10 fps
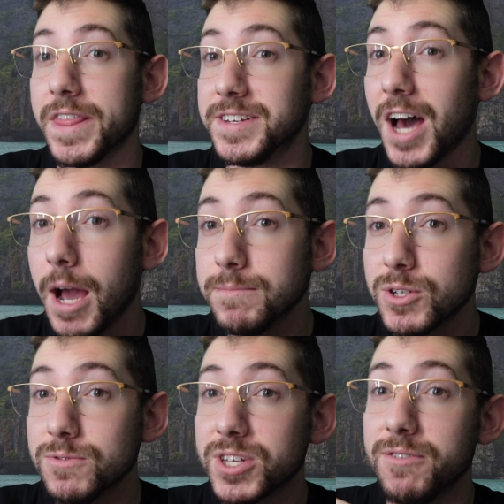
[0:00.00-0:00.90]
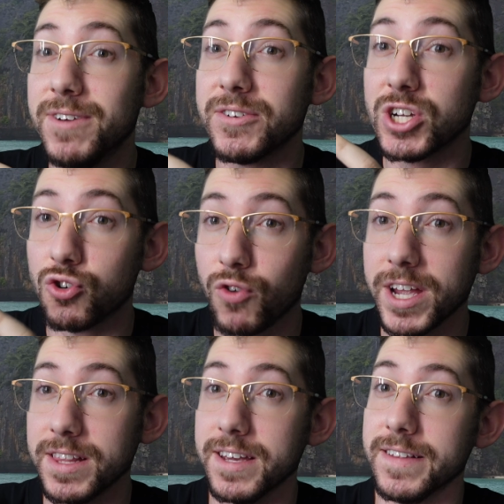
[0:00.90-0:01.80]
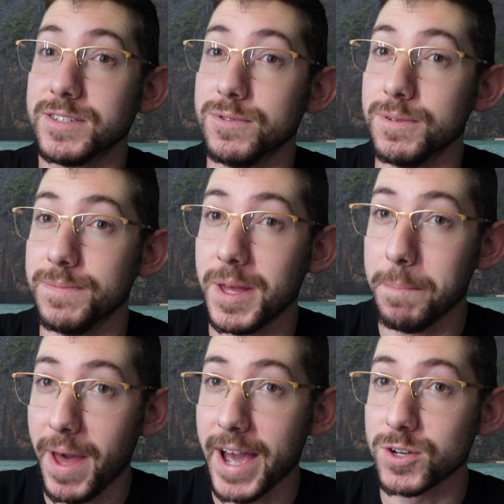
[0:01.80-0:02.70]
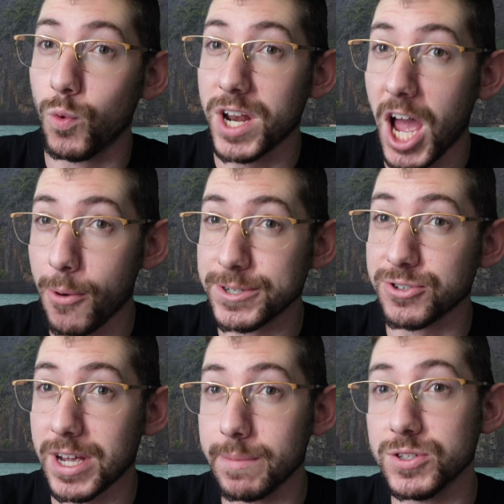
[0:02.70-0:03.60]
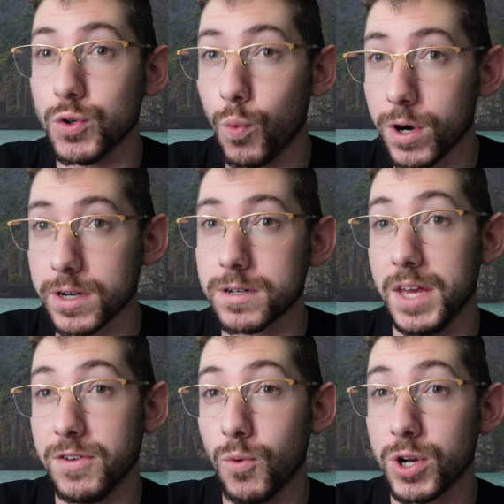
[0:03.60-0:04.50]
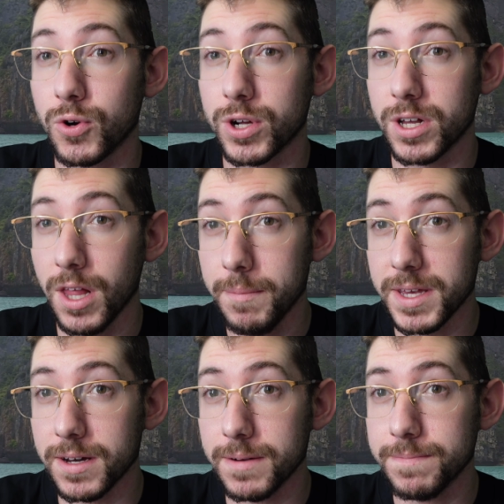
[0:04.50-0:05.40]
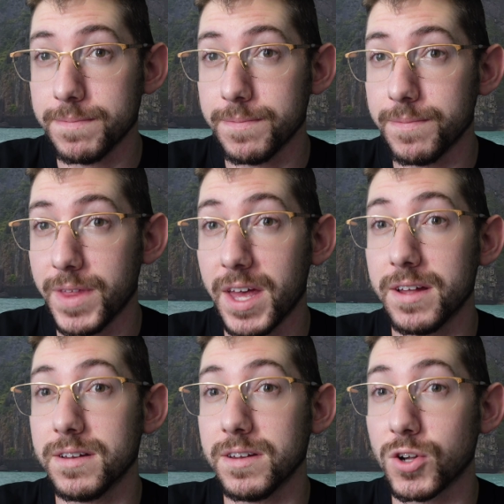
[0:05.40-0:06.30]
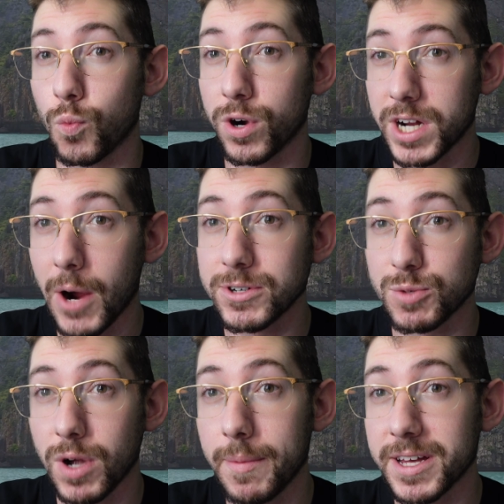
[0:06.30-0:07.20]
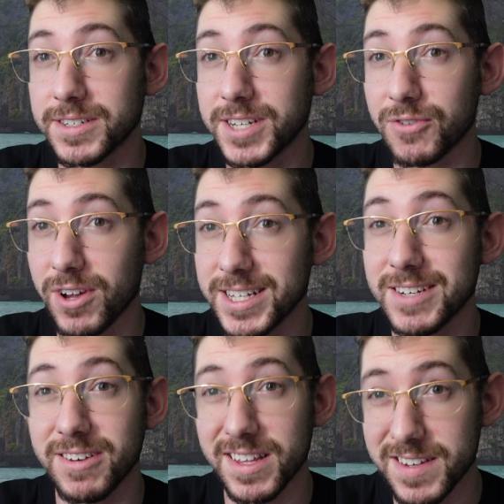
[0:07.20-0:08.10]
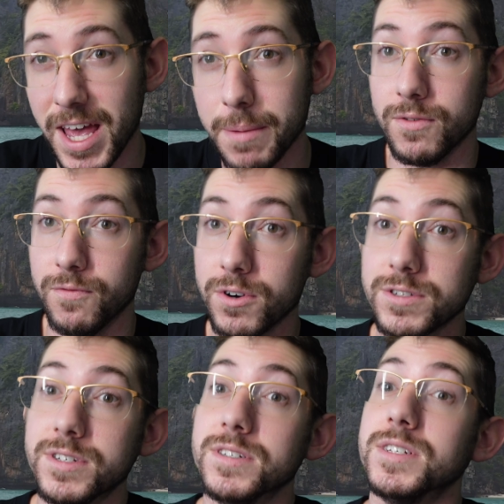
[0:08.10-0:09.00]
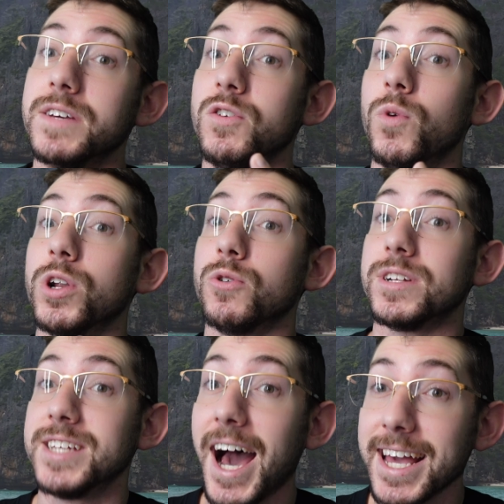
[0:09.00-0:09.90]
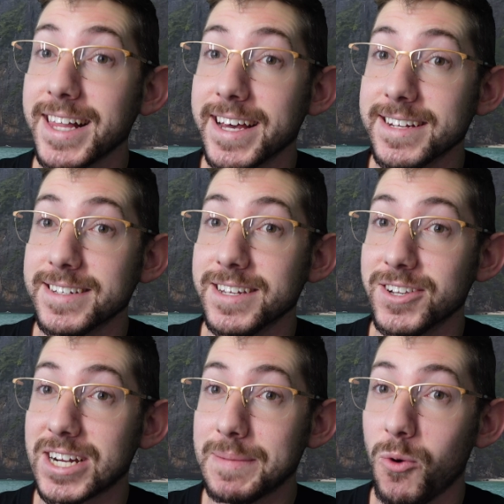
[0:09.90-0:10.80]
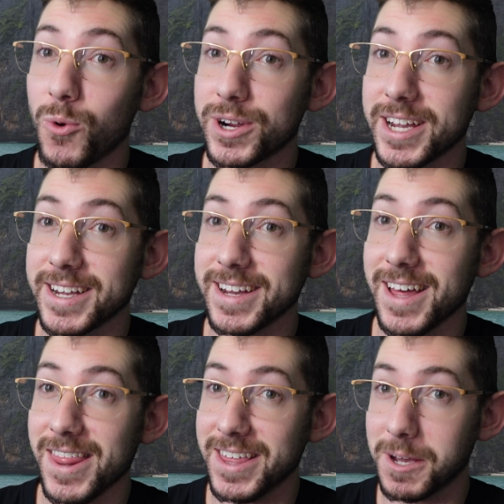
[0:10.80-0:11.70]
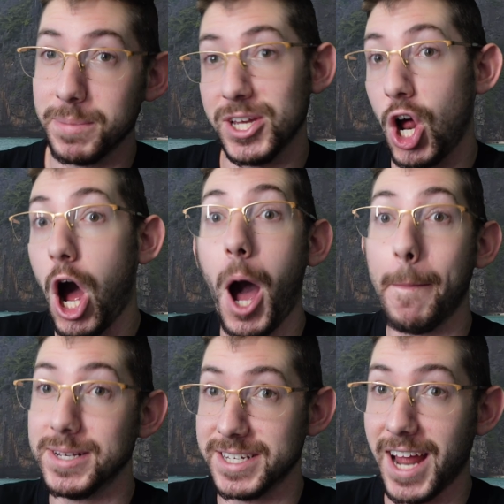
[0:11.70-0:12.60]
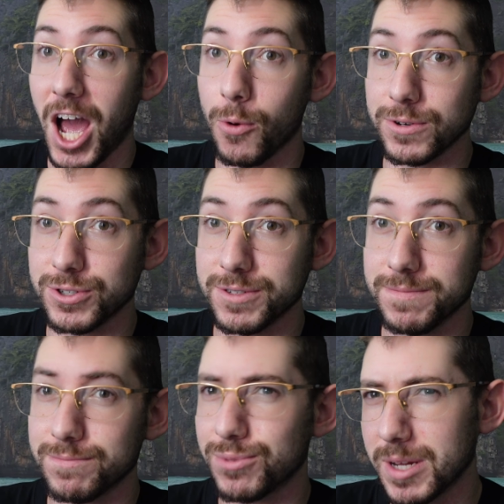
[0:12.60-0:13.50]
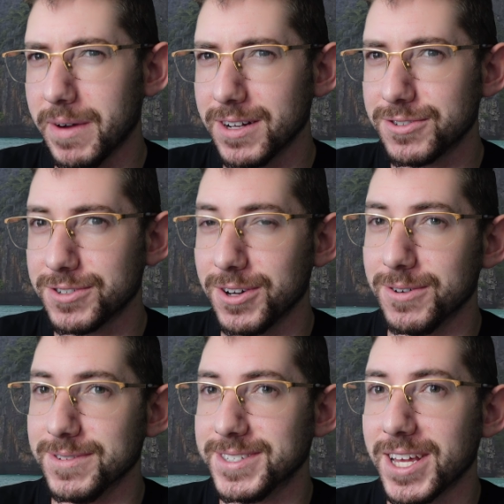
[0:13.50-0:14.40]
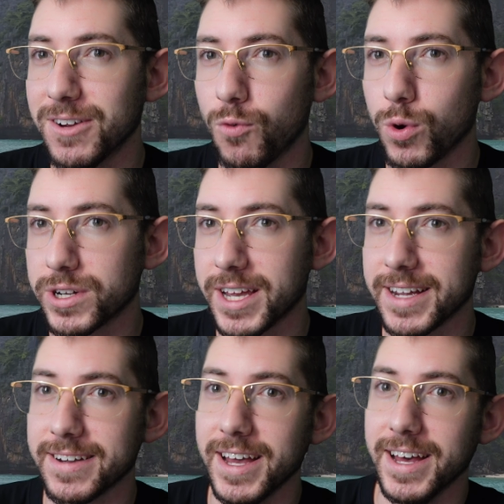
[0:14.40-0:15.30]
the time zones can vary greatly and this will impact what hours you're able to work. If you want to go to Colombia, then your work hours are probably going to stay relatively the same. Versus if you want to go to Thailand, you're going to be working the complete opposite hours, pretty much. So instead of working